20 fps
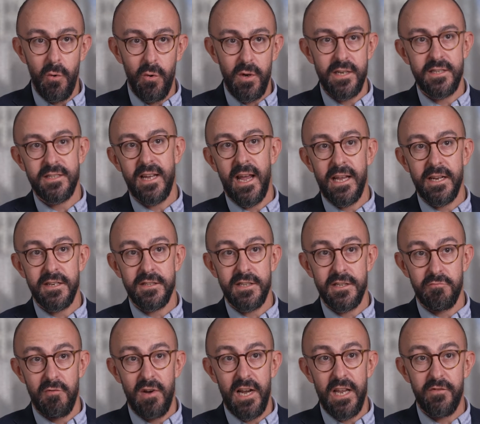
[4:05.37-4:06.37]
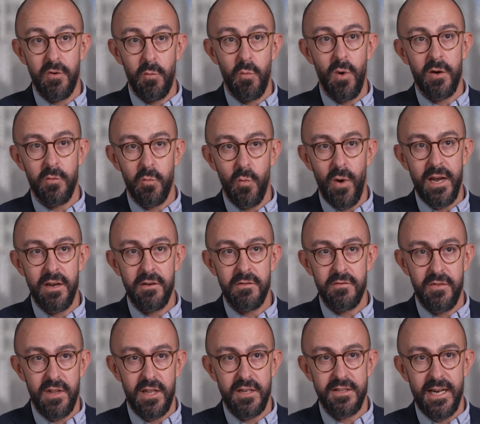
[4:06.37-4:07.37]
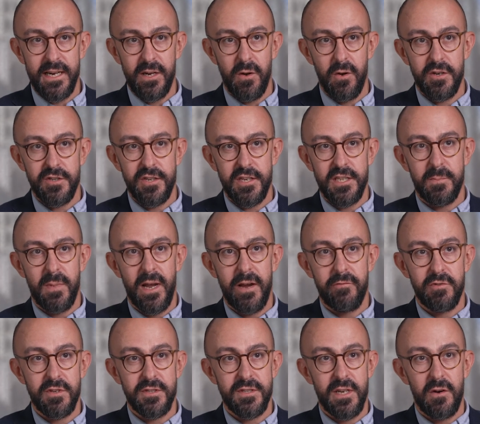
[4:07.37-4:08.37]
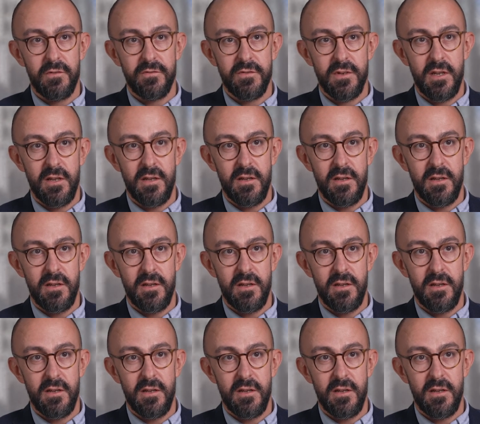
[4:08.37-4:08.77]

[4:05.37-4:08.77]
all it takes is really for one win for the technology to pay for itself.